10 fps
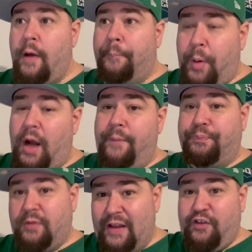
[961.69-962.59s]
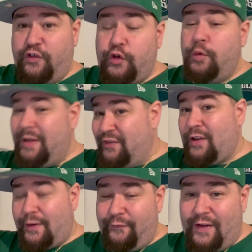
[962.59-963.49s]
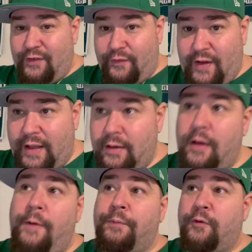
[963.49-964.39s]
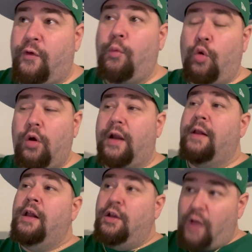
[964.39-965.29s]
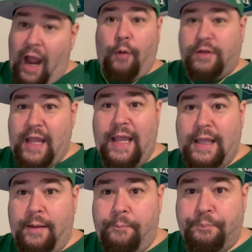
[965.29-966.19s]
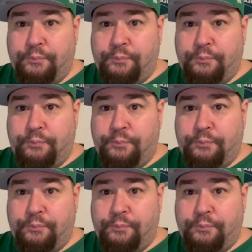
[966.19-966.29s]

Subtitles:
But let's assume it's the defensive end from Oregon. I would take him.